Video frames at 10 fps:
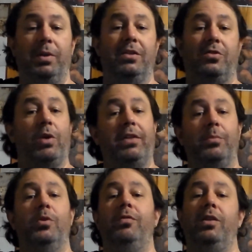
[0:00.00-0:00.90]
because throughout
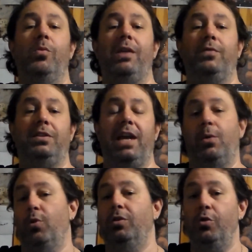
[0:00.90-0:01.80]
the movie the wife is
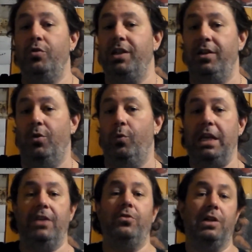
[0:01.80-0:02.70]
saying, we're losing you,
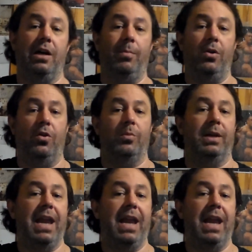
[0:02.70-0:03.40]
we need you to come home.